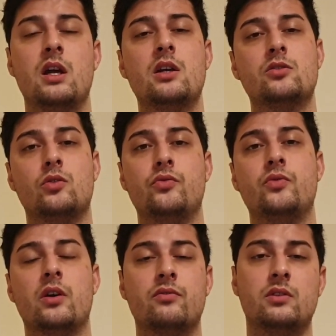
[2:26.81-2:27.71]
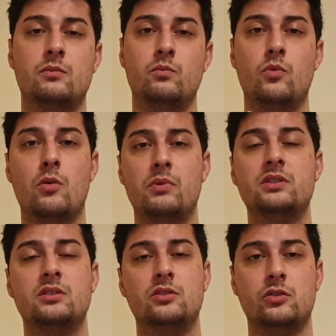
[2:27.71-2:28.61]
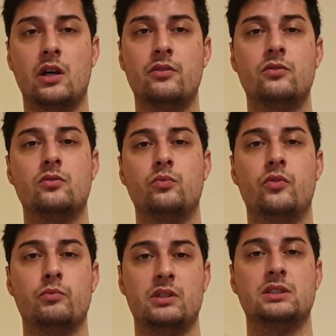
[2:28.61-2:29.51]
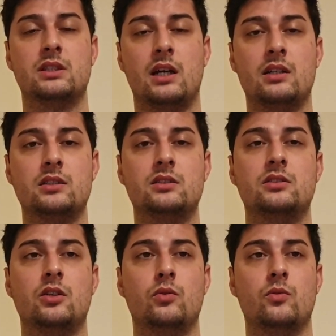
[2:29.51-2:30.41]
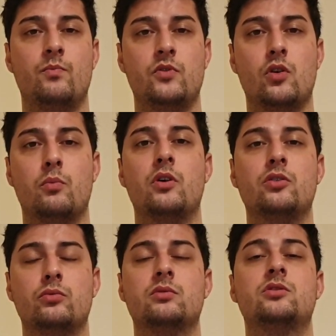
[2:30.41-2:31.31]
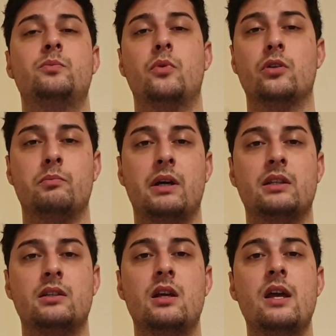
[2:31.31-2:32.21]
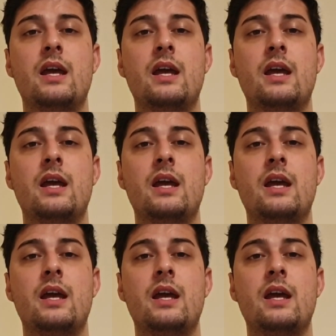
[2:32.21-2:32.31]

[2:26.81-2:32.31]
So if you have more muscle you have from the start, your body will respond better,